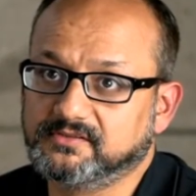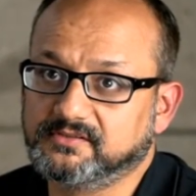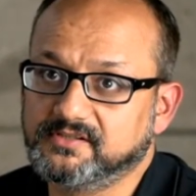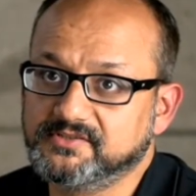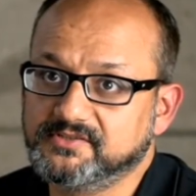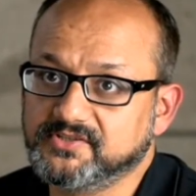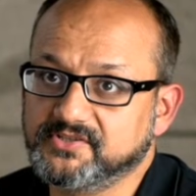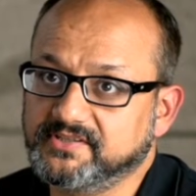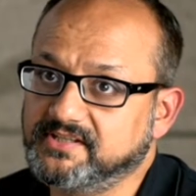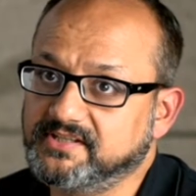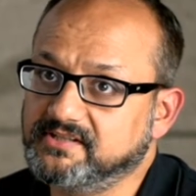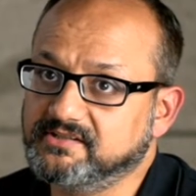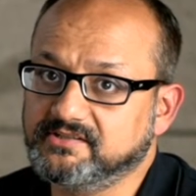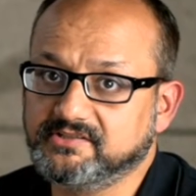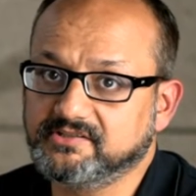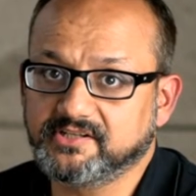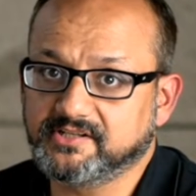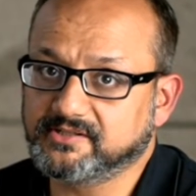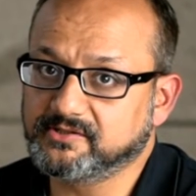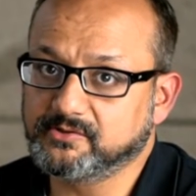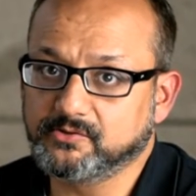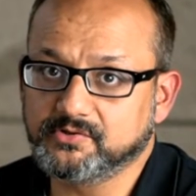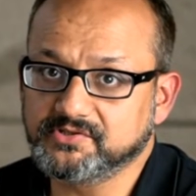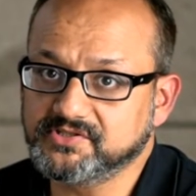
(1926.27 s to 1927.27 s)
So I think
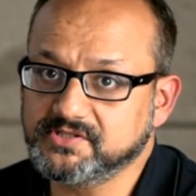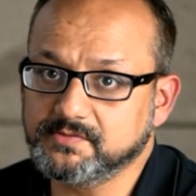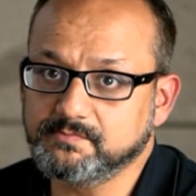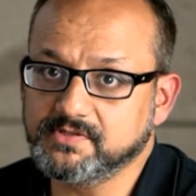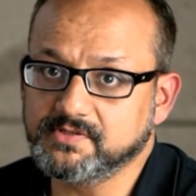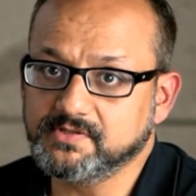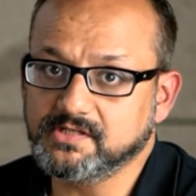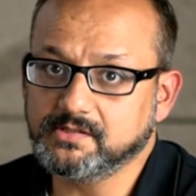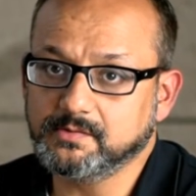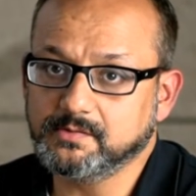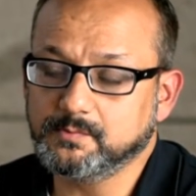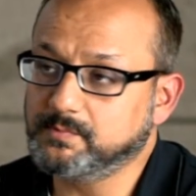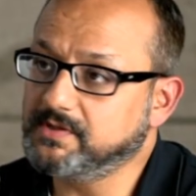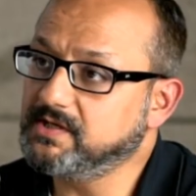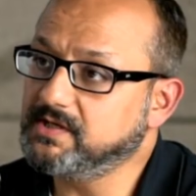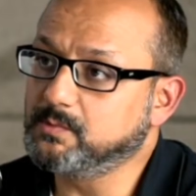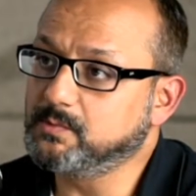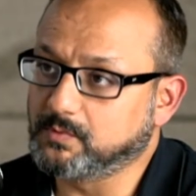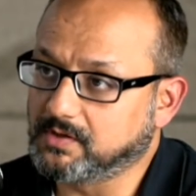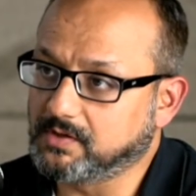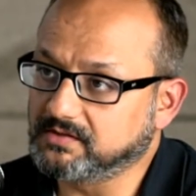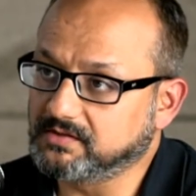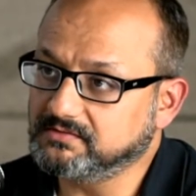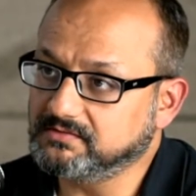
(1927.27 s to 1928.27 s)
technology being one,